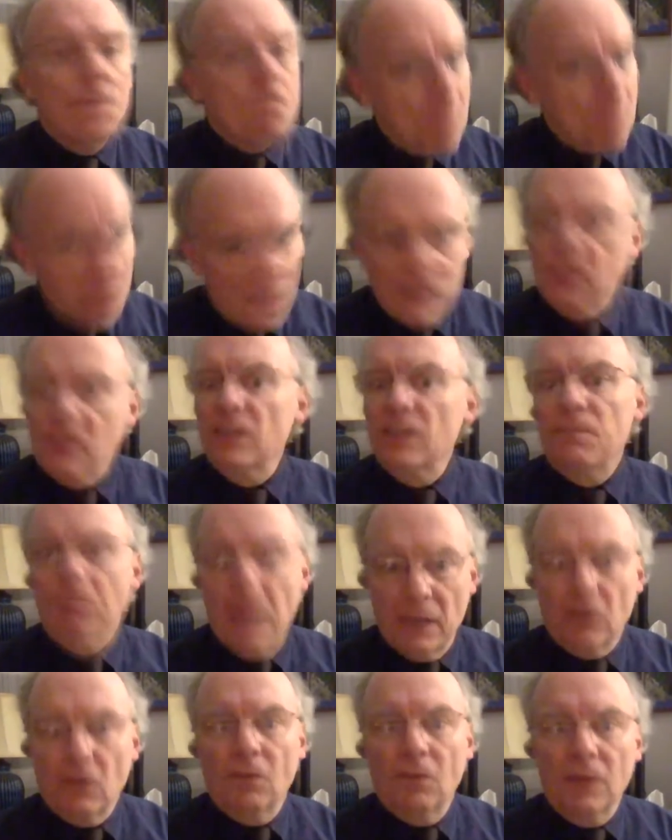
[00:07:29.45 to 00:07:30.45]
This is
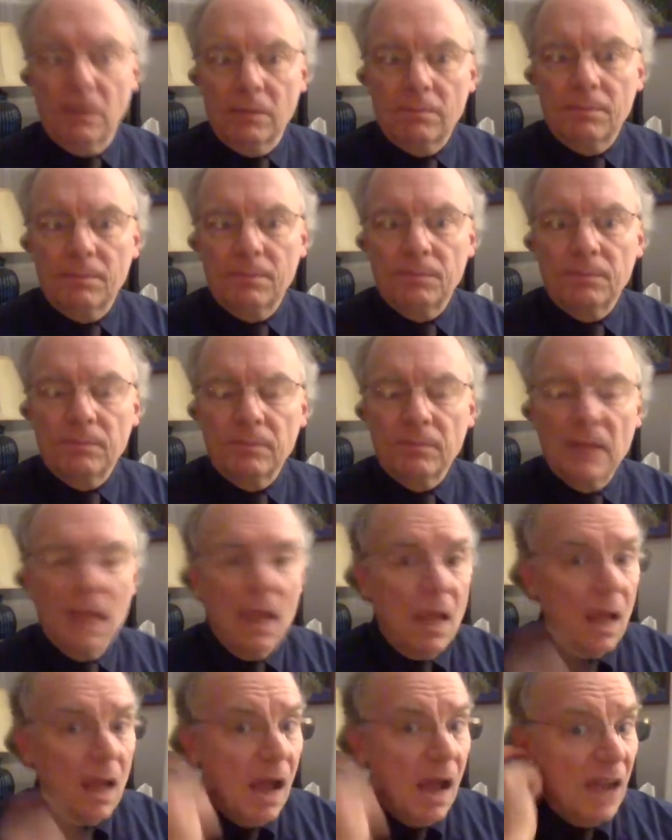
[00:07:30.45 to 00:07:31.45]
Beethoven.
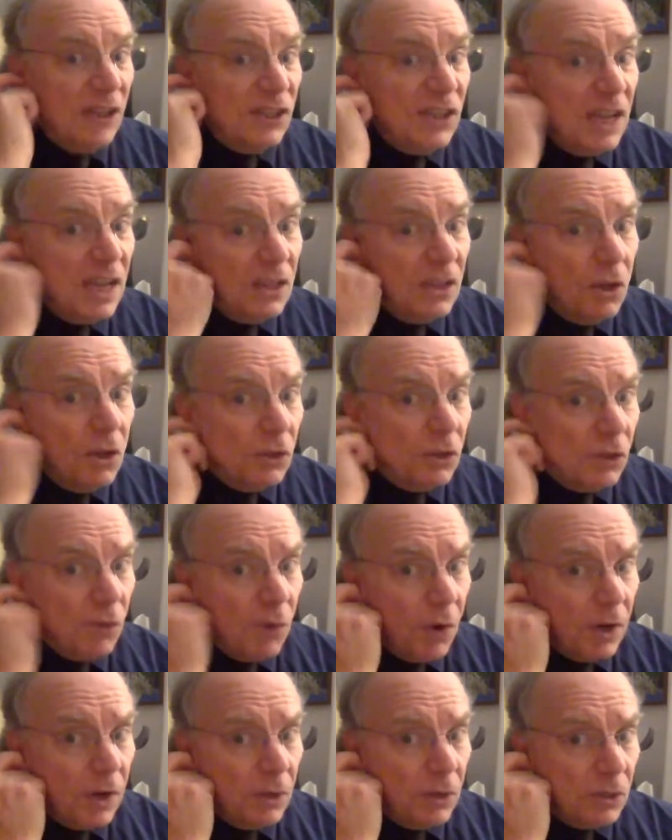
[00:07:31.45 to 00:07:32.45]
I sing those
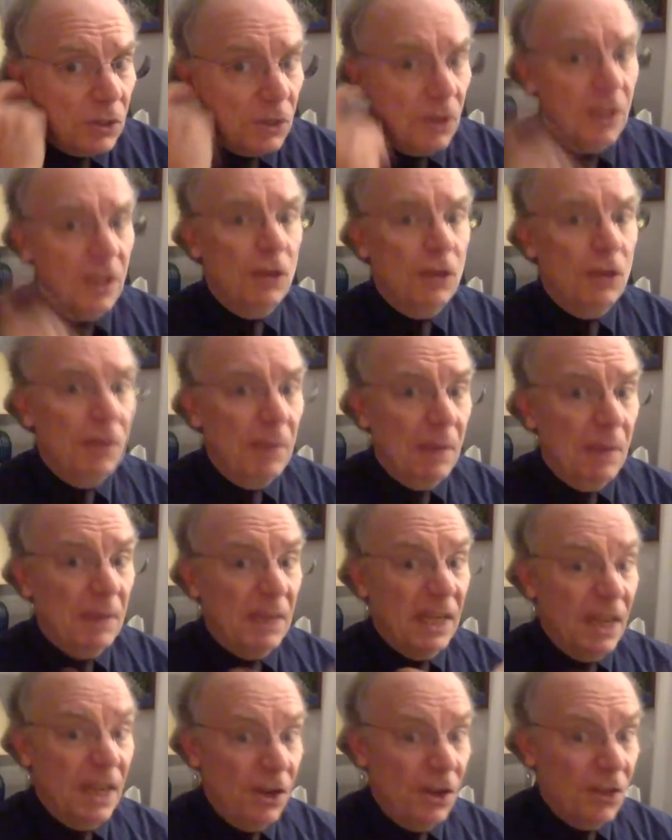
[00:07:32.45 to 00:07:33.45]
for you so that you'll be able to
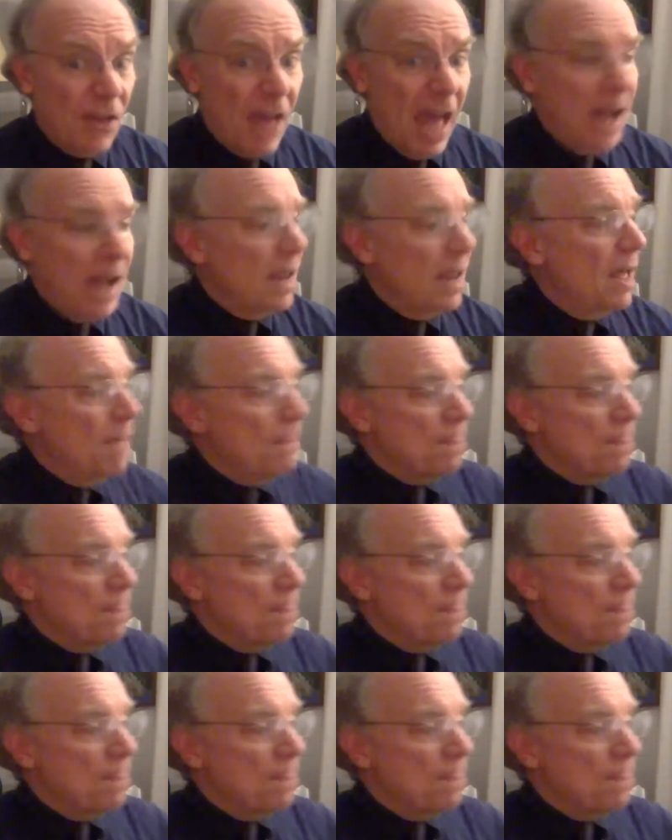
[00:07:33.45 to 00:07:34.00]
hear that.